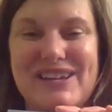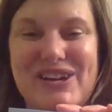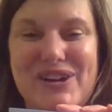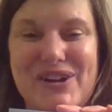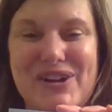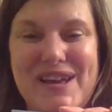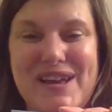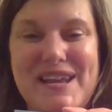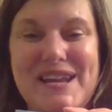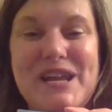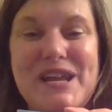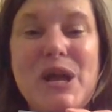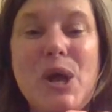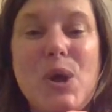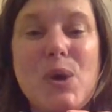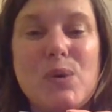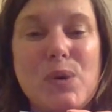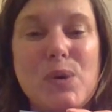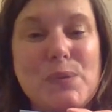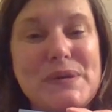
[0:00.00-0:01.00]
Good.
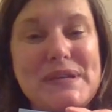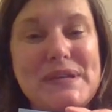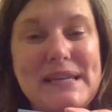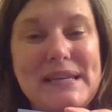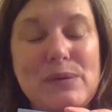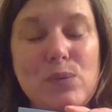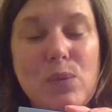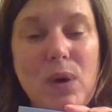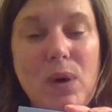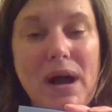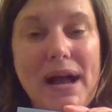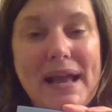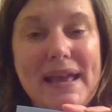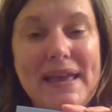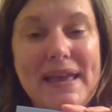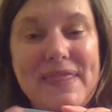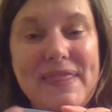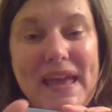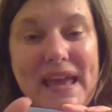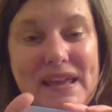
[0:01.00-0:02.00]
When we see Y
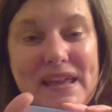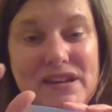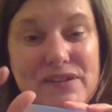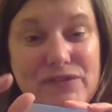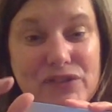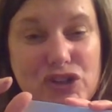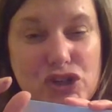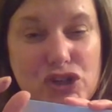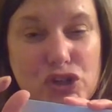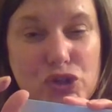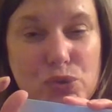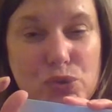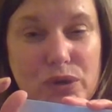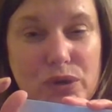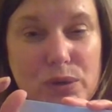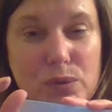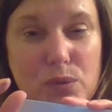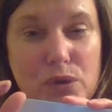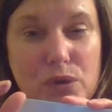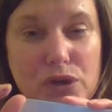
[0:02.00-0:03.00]
at the end of a
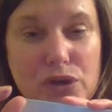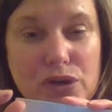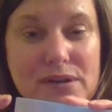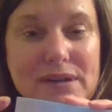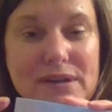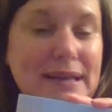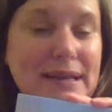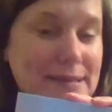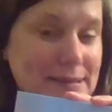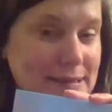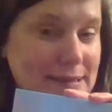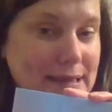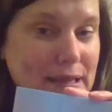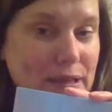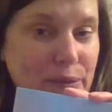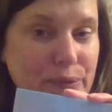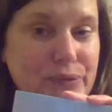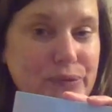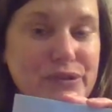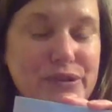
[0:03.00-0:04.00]
short word, a
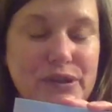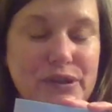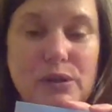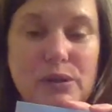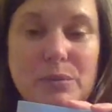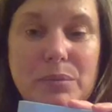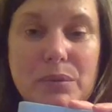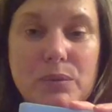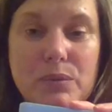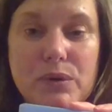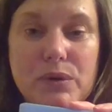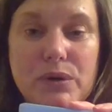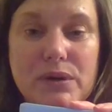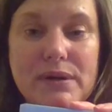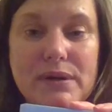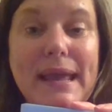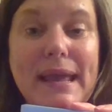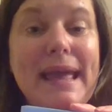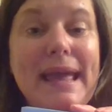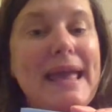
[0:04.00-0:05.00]
single syllable
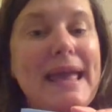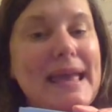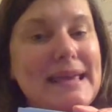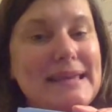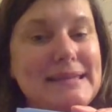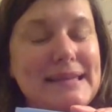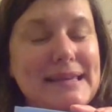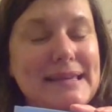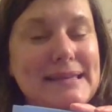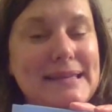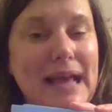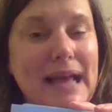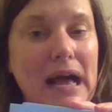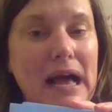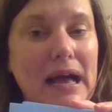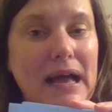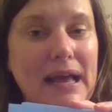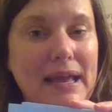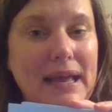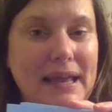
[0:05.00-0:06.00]
word, it says
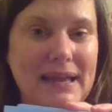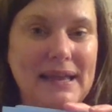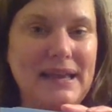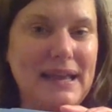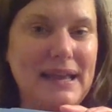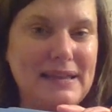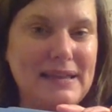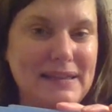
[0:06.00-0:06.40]
I.